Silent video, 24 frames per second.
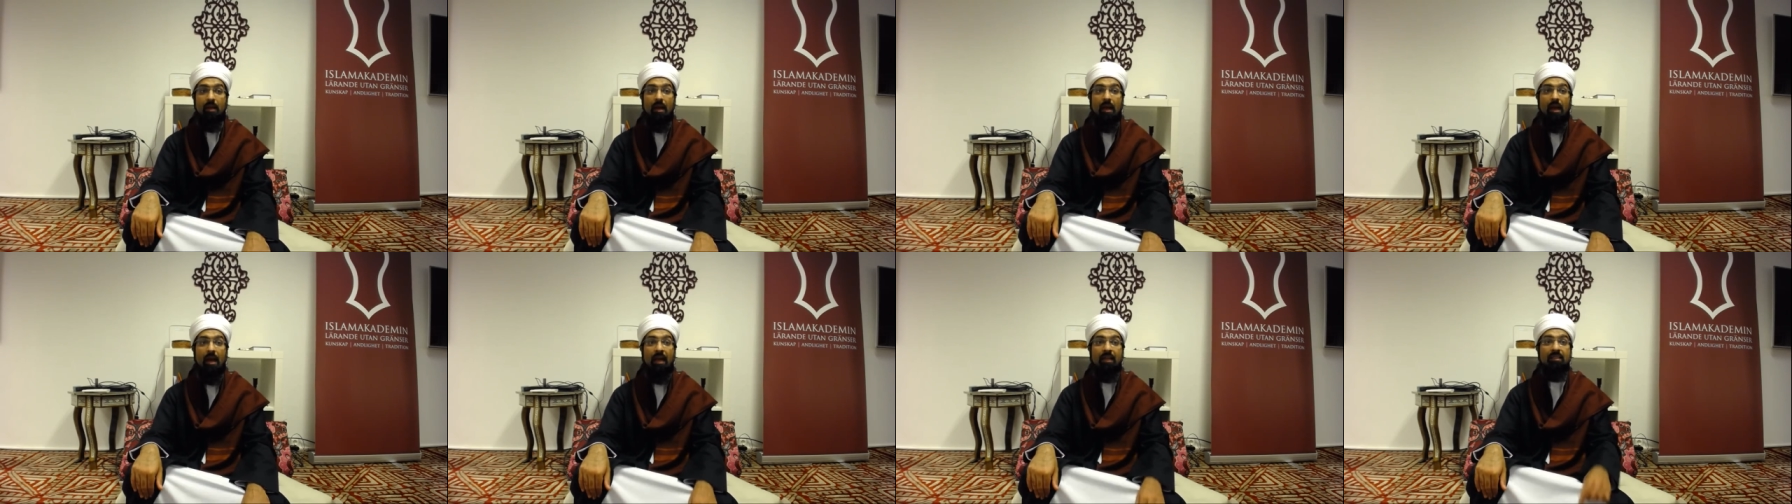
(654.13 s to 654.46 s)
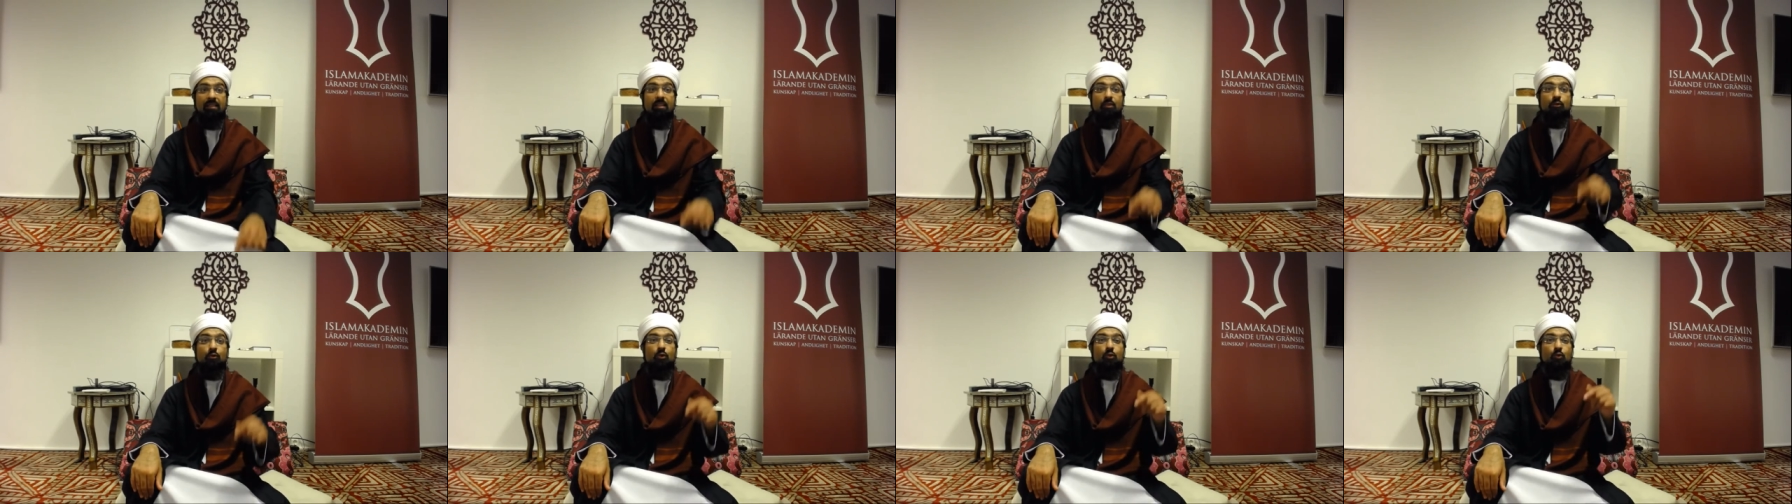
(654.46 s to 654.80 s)
and
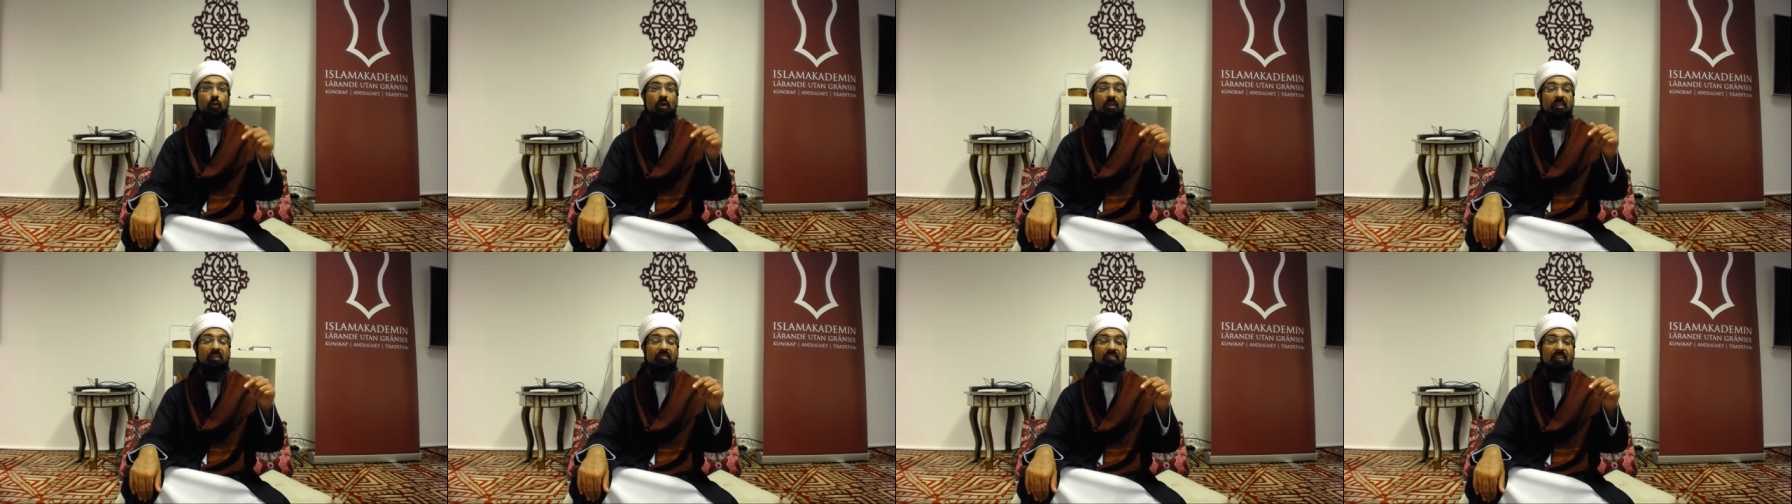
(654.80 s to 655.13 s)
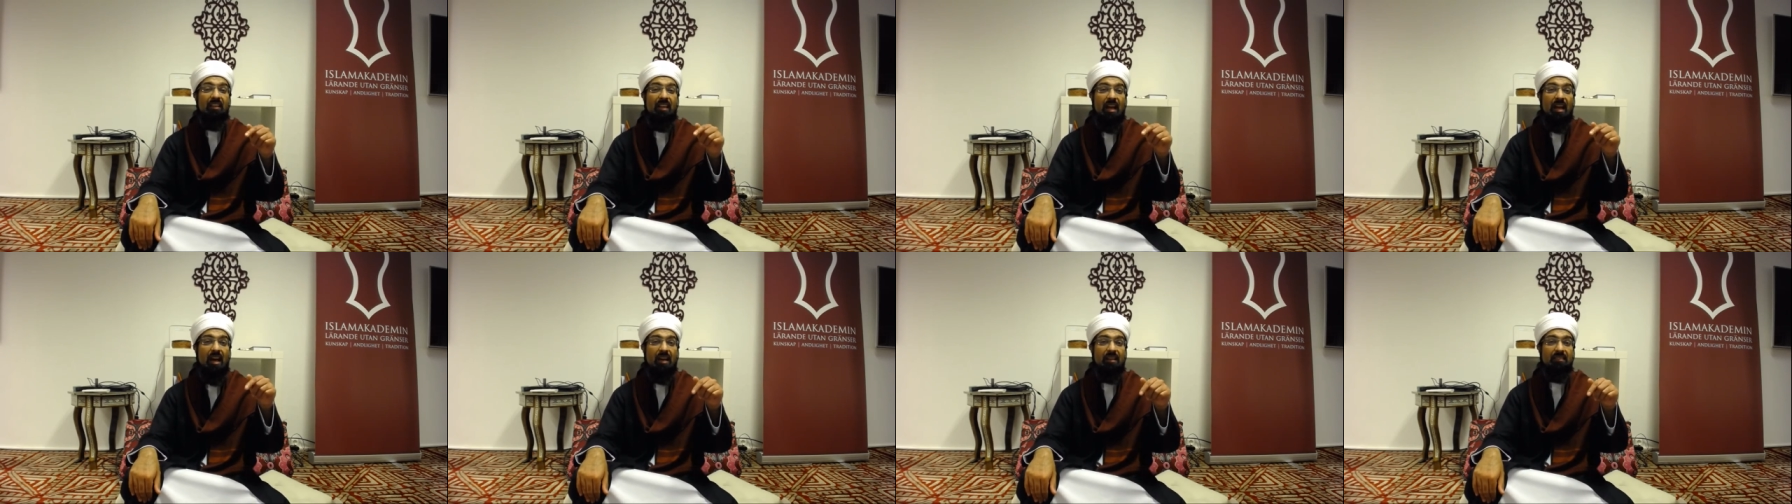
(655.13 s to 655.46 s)
this was one of the
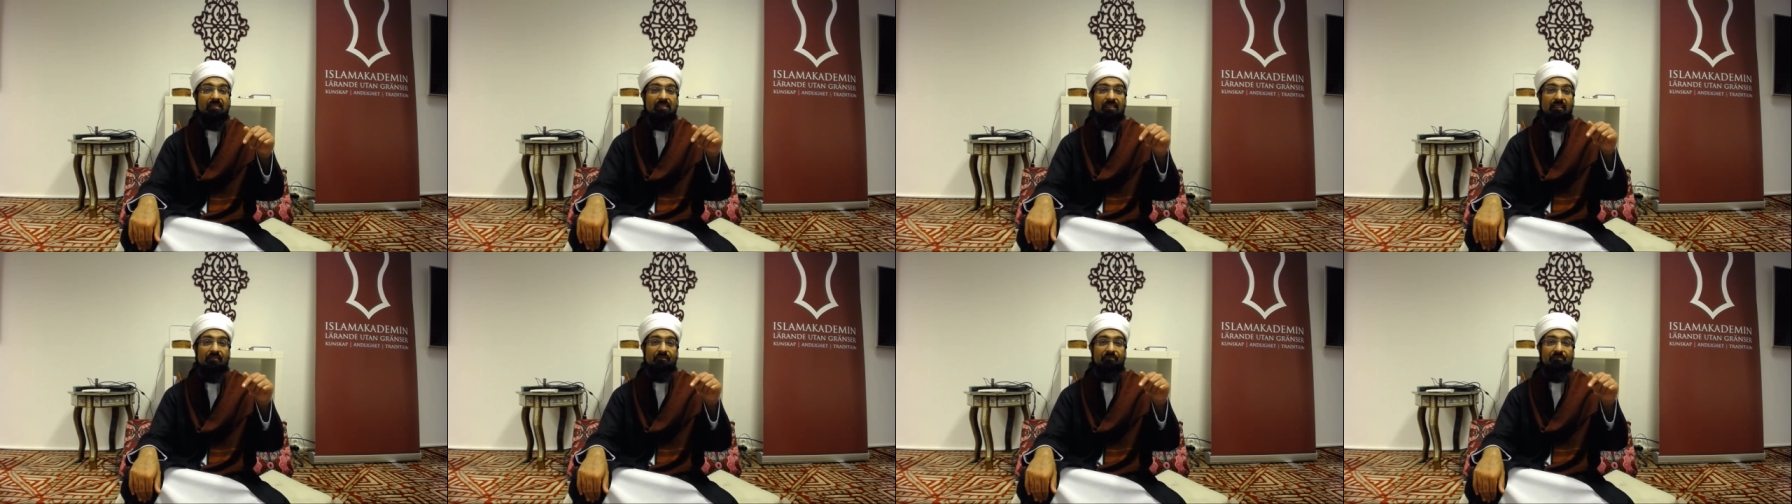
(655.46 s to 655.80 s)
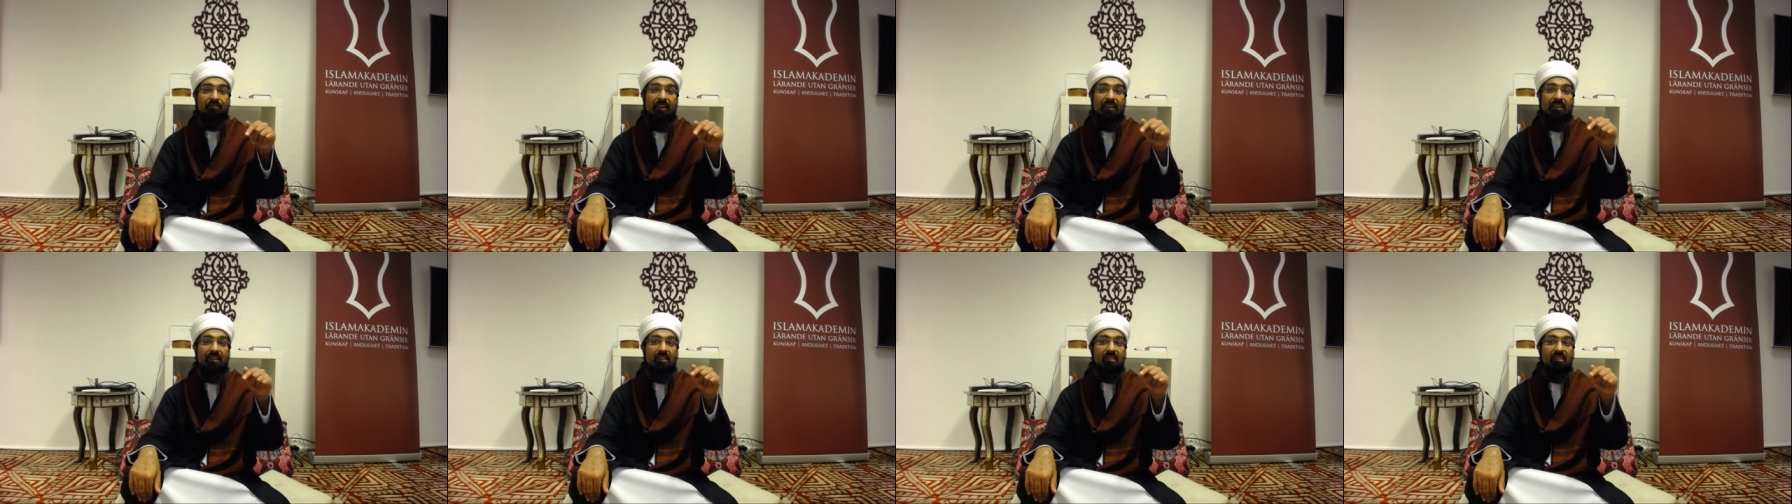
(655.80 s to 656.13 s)
last and
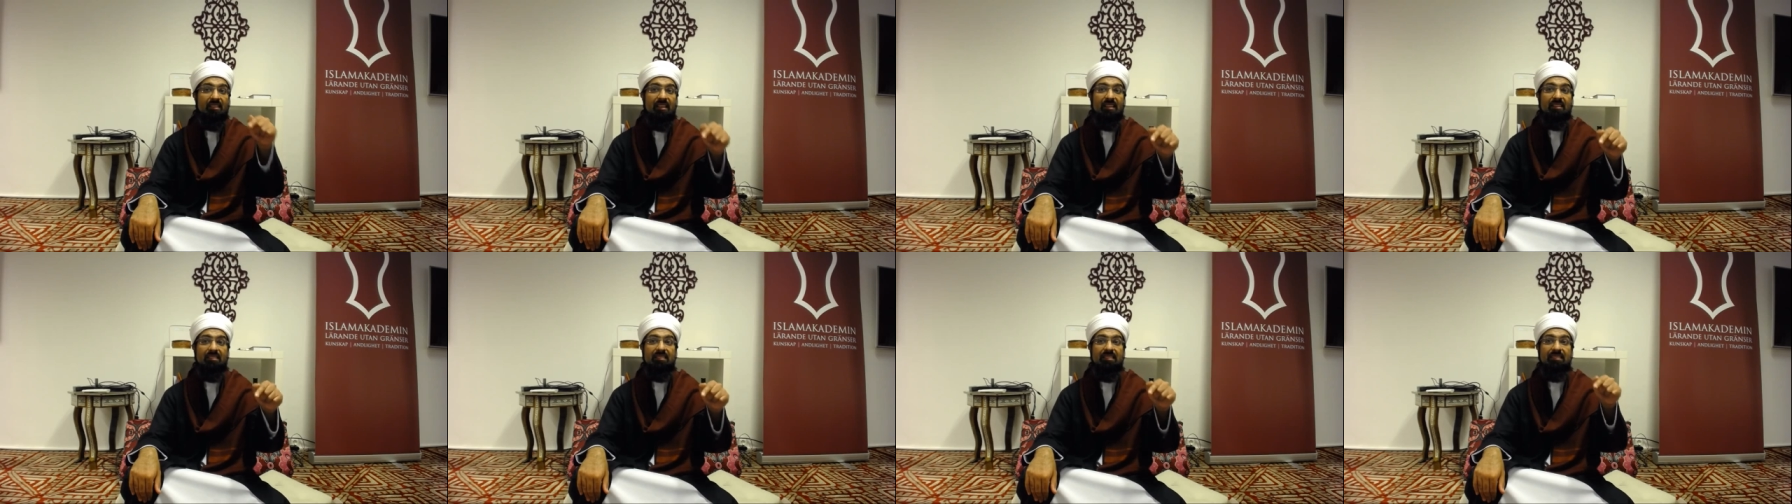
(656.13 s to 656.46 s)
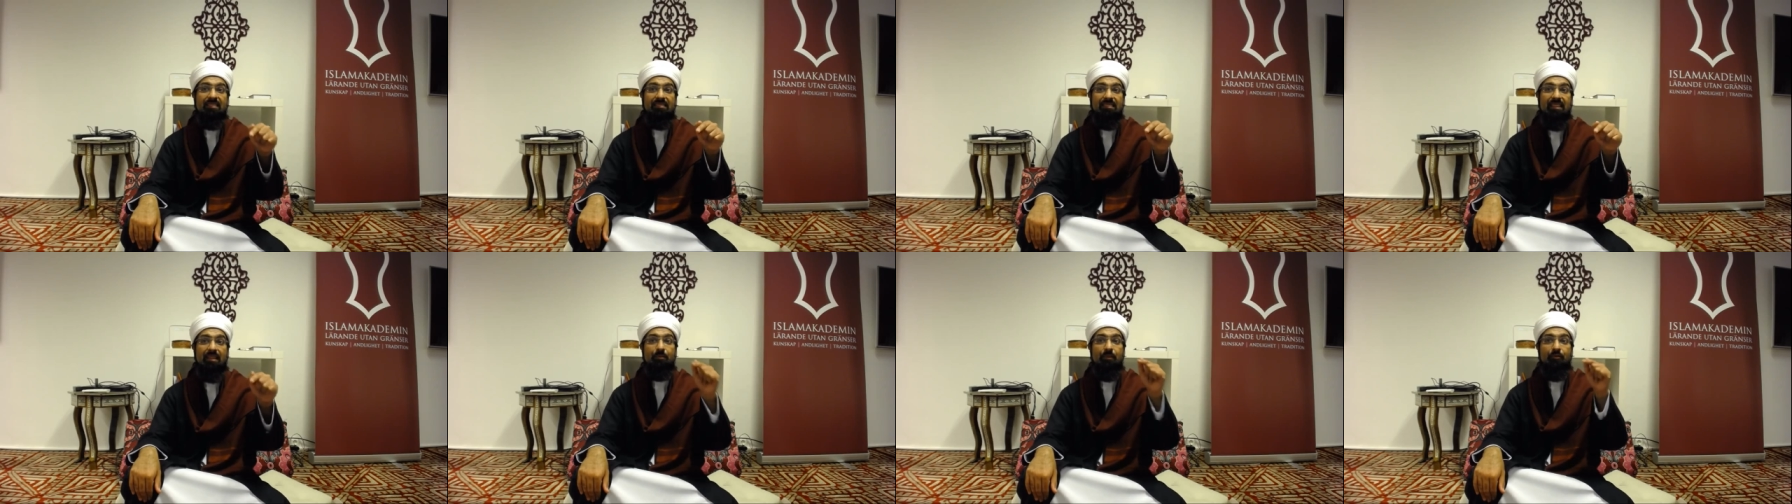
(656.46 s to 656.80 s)
final things he
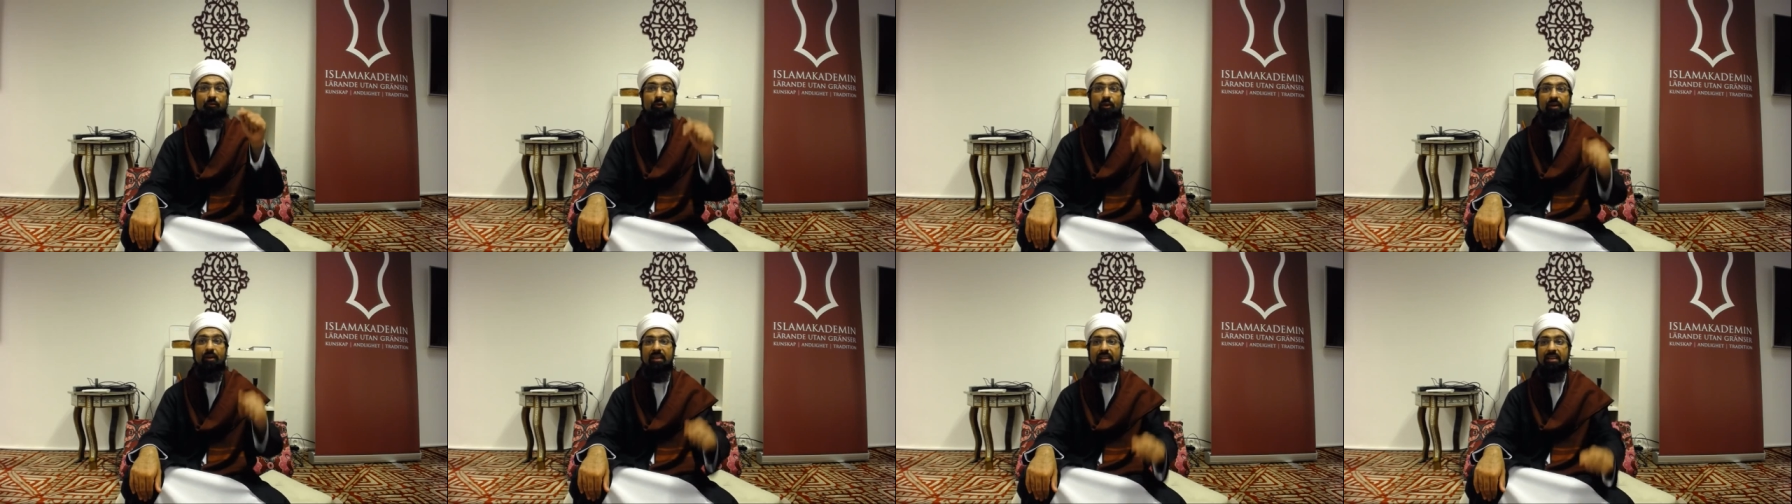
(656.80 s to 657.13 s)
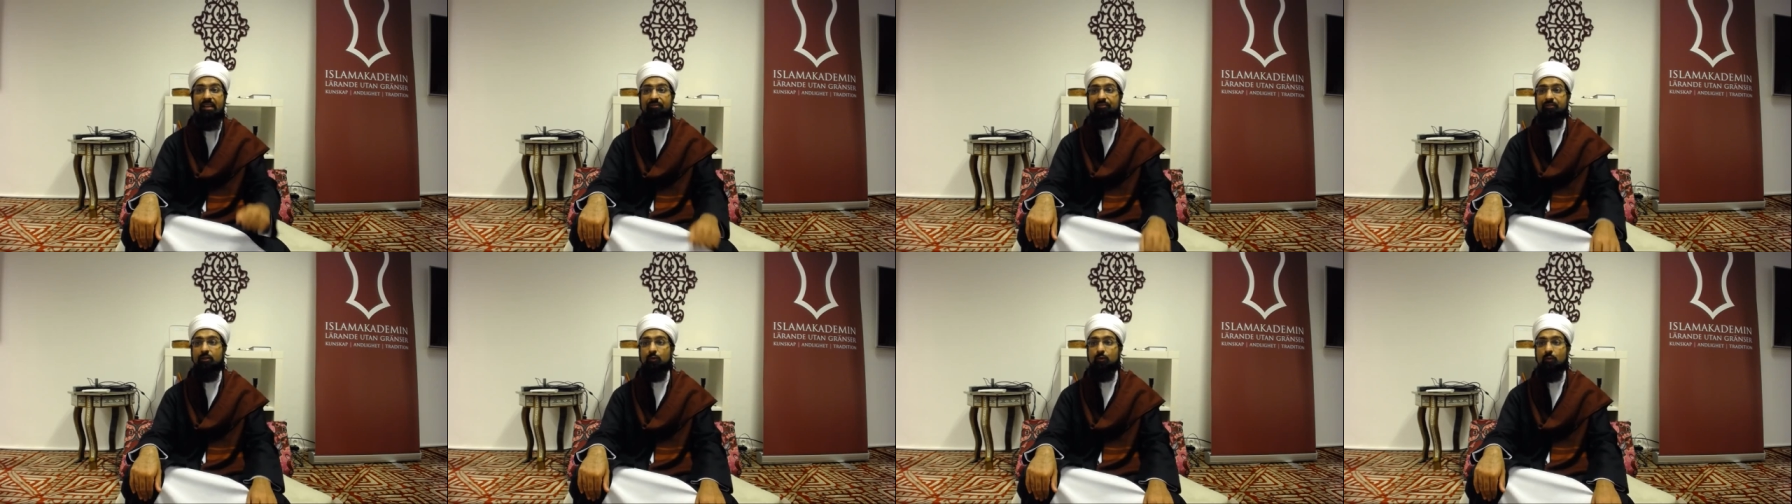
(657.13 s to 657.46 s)
said before he
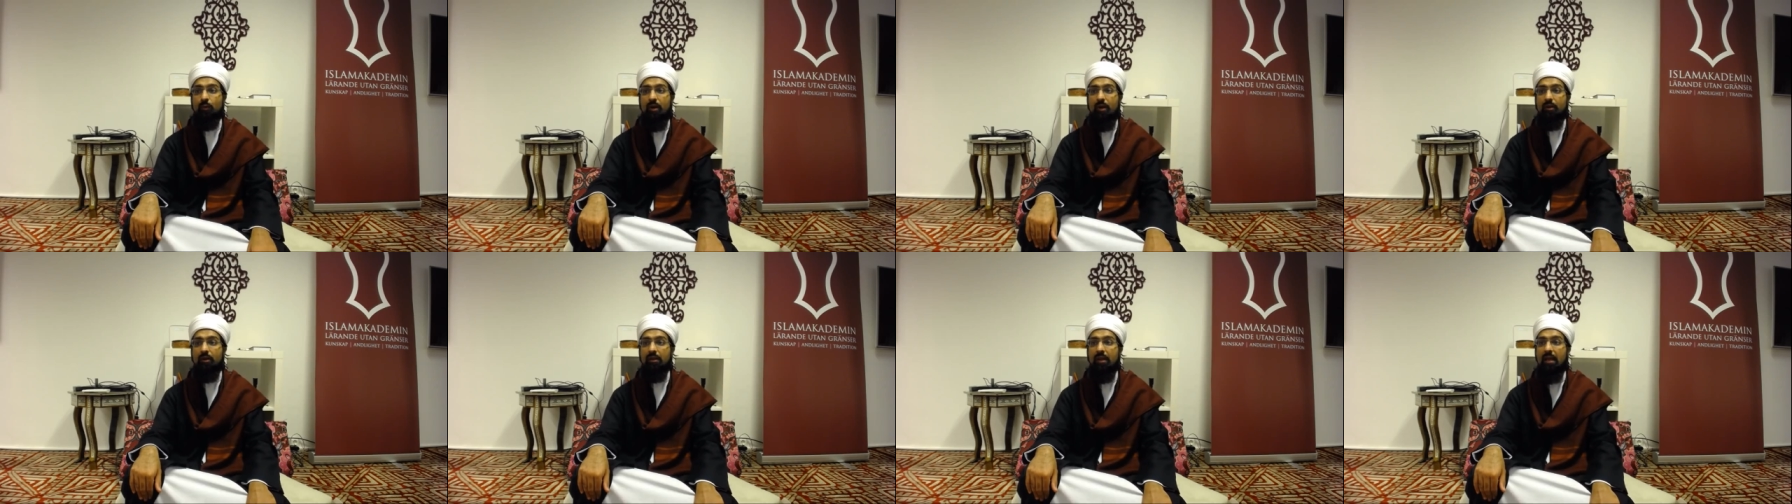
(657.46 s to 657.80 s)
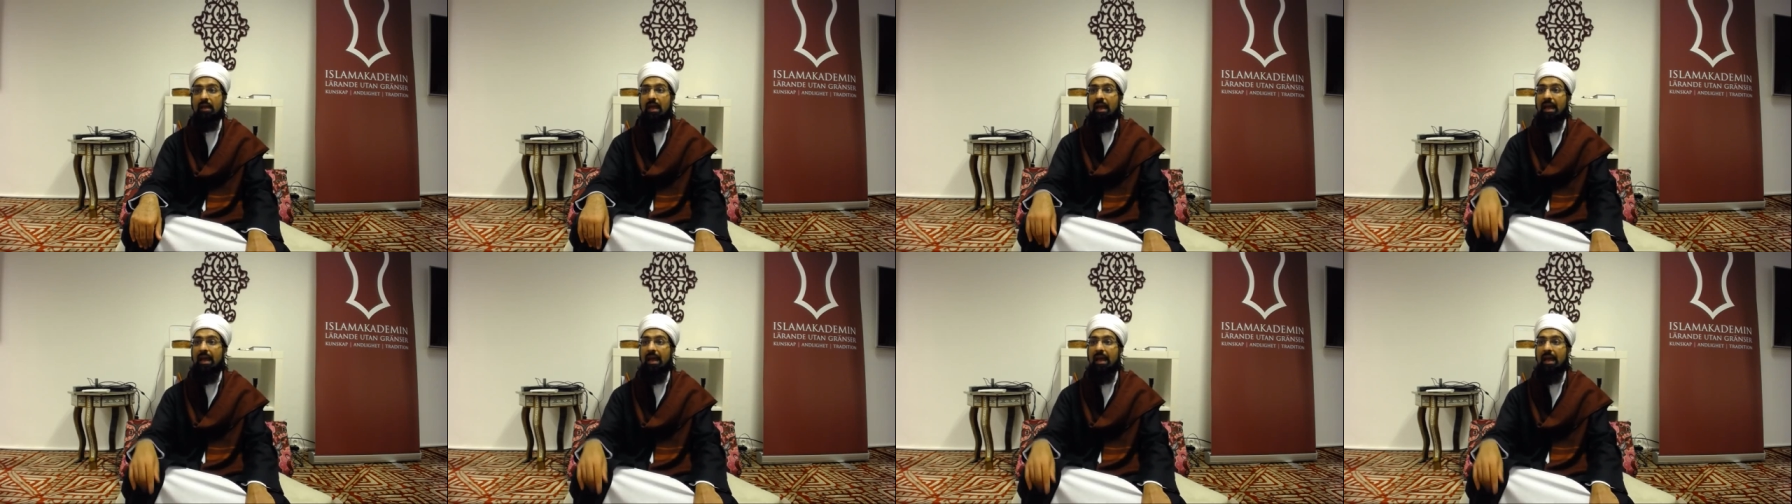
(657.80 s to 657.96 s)
left this world,